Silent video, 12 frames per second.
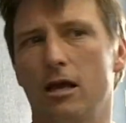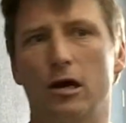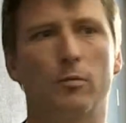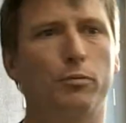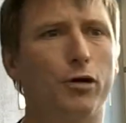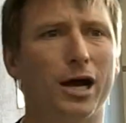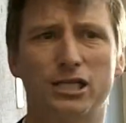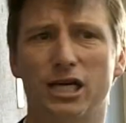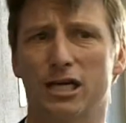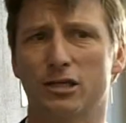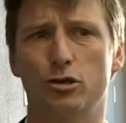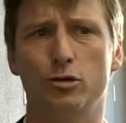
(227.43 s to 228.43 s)
you know,
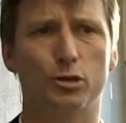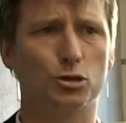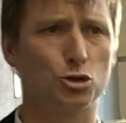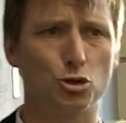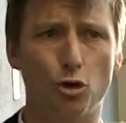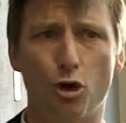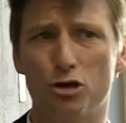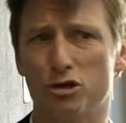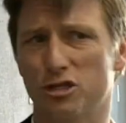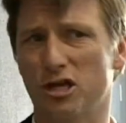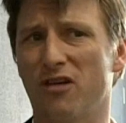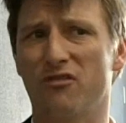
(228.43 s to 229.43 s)
projects to install
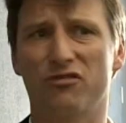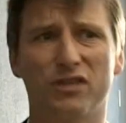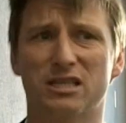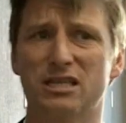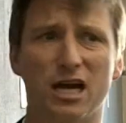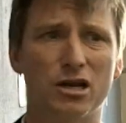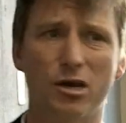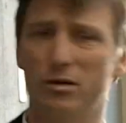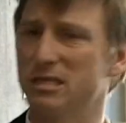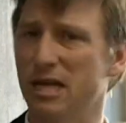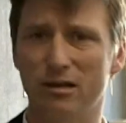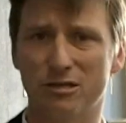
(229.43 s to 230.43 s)
stuff that's got no
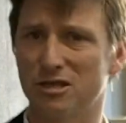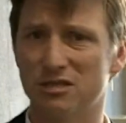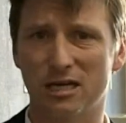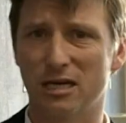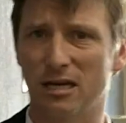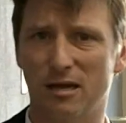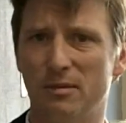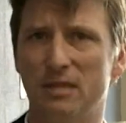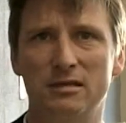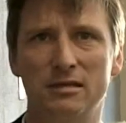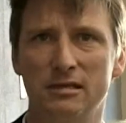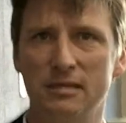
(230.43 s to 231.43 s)
intelligence in mm-hmm. it. I
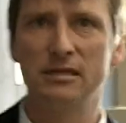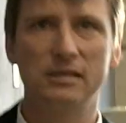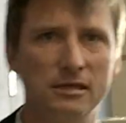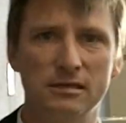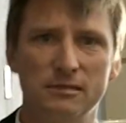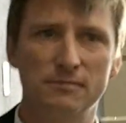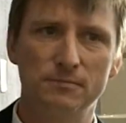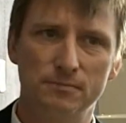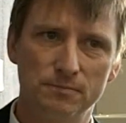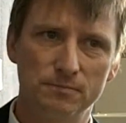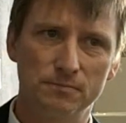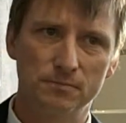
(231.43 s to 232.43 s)
mean, so the
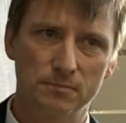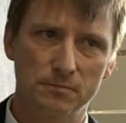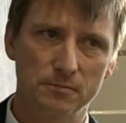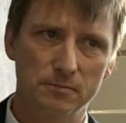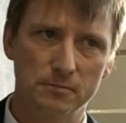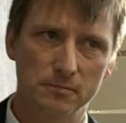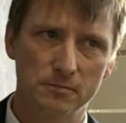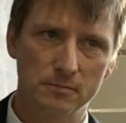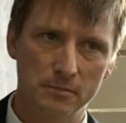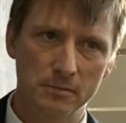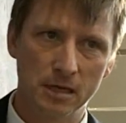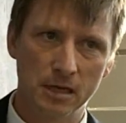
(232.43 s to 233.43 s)
CIO's role
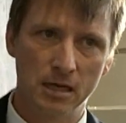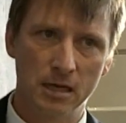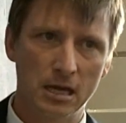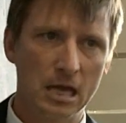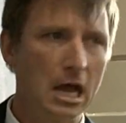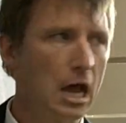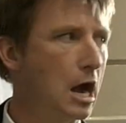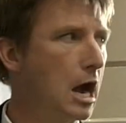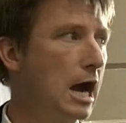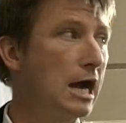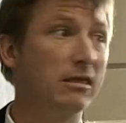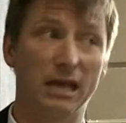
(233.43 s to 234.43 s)
is evolving.
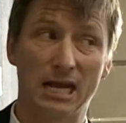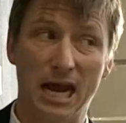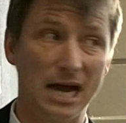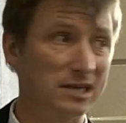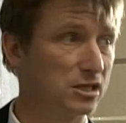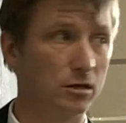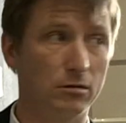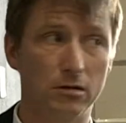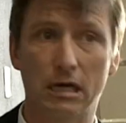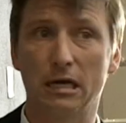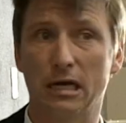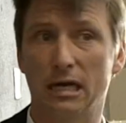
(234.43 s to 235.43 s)
I think it has to.
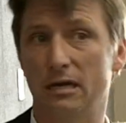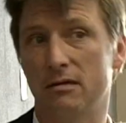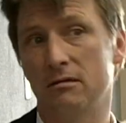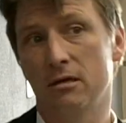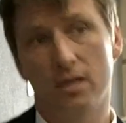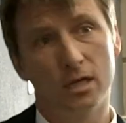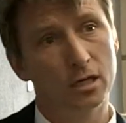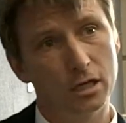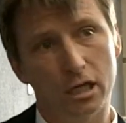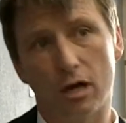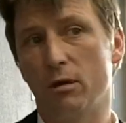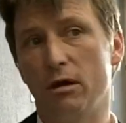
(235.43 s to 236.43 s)
Yeah. And
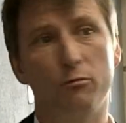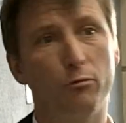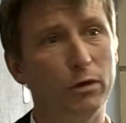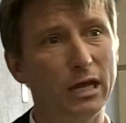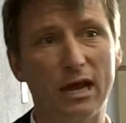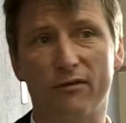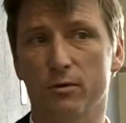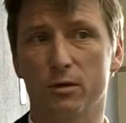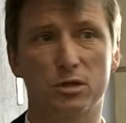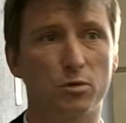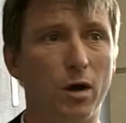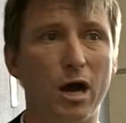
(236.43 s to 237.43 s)
you know, we every
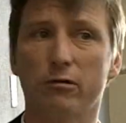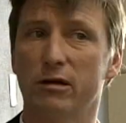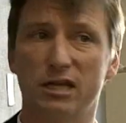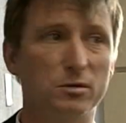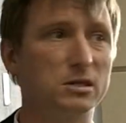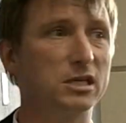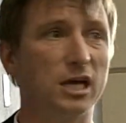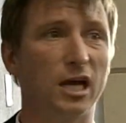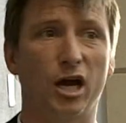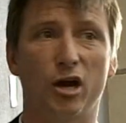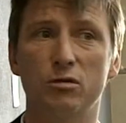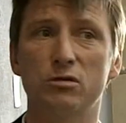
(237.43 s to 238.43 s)
once in a while run into a
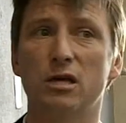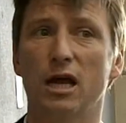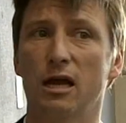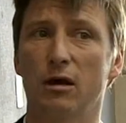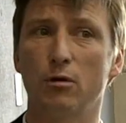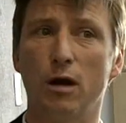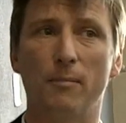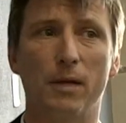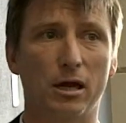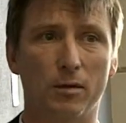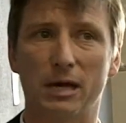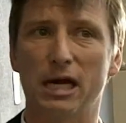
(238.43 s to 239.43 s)
CIO who's like, who I'm
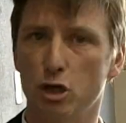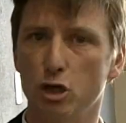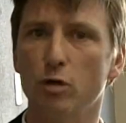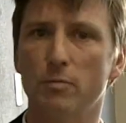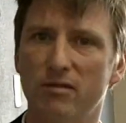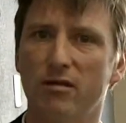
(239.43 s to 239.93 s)
like, oh my God, you'll